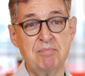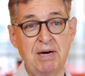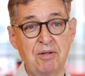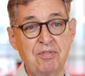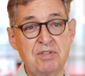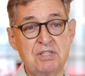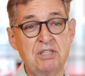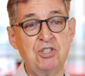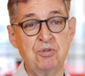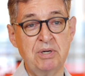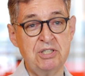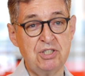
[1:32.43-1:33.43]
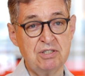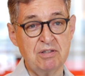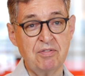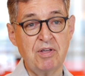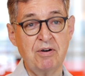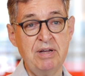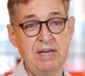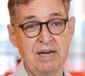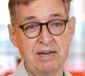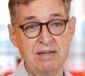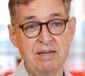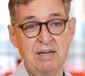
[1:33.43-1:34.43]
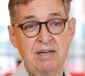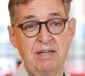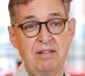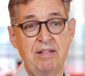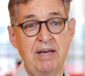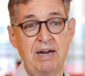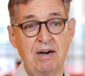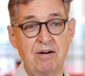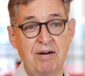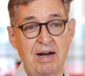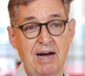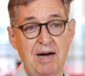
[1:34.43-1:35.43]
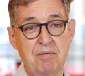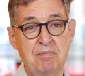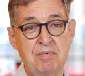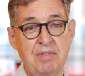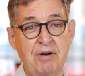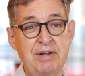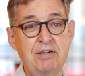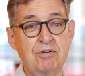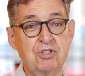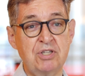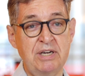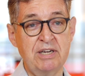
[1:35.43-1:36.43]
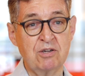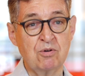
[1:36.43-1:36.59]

about the situation that they're in they're interested in